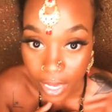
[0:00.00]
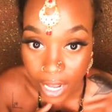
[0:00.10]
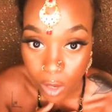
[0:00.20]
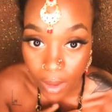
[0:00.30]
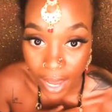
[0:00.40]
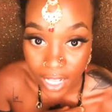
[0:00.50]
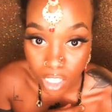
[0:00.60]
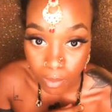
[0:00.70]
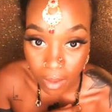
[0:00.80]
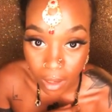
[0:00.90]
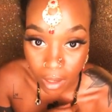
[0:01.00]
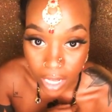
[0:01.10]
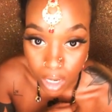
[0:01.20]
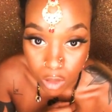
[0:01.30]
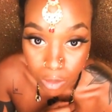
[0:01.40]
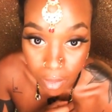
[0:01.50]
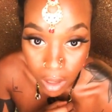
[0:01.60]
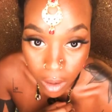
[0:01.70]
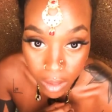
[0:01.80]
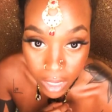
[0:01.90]
you can you
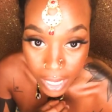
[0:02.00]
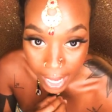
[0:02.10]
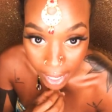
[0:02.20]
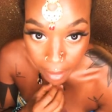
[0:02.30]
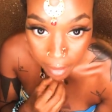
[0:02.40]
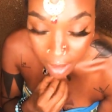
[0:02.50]
spell the name